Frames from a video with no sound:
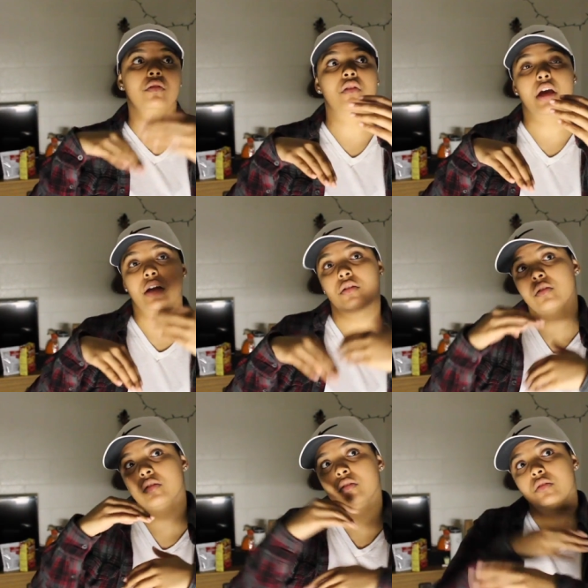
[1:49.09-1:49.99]
that
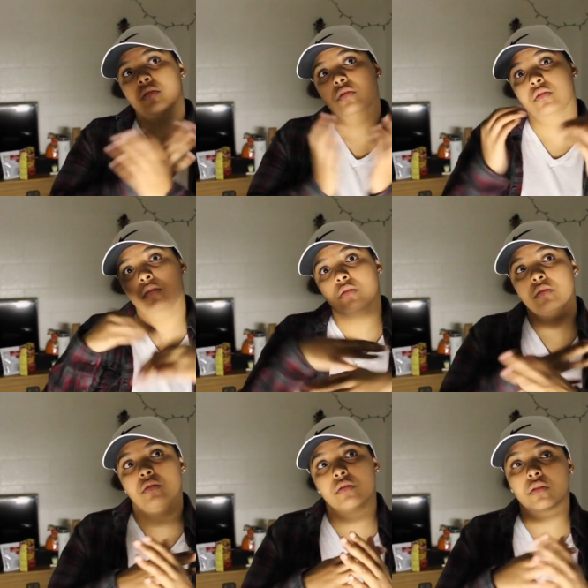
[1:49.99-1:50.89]

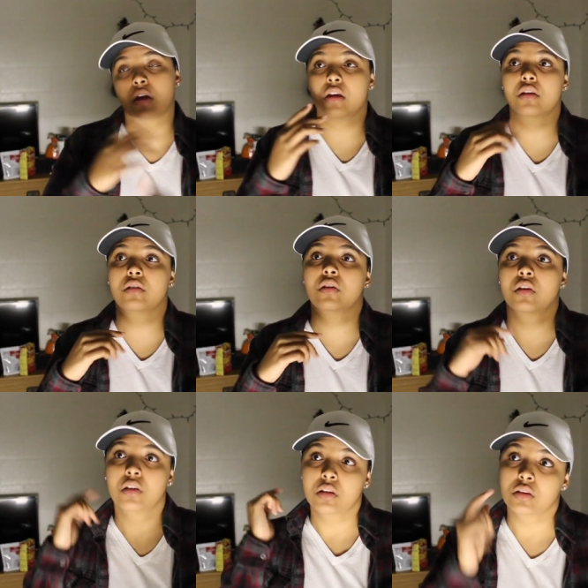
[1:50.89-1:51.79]
thing
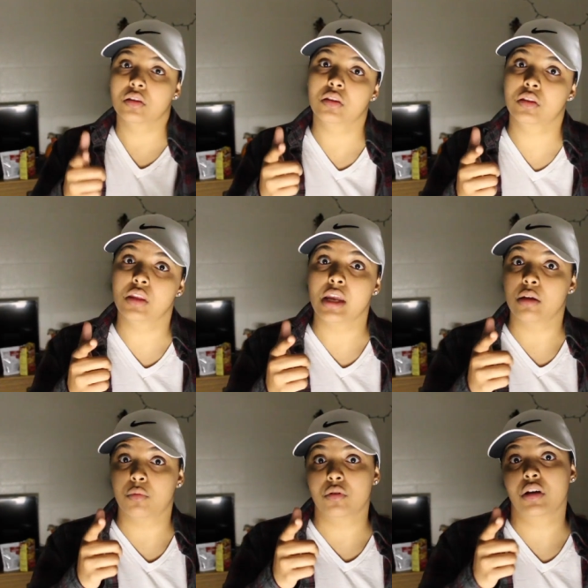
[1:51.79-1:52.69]
then
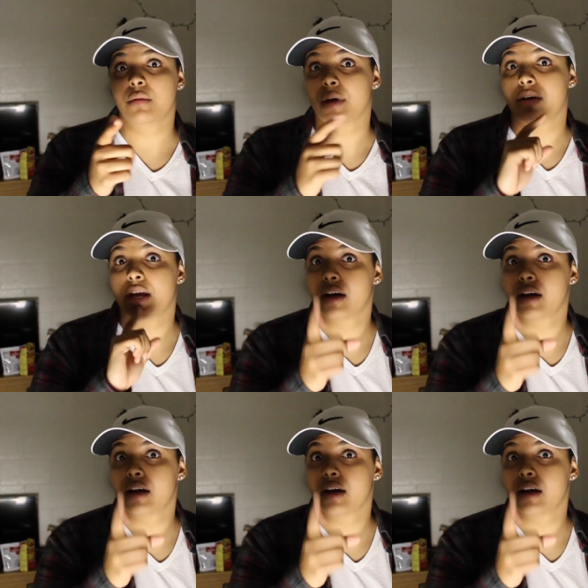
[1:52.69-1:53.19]
it will come out.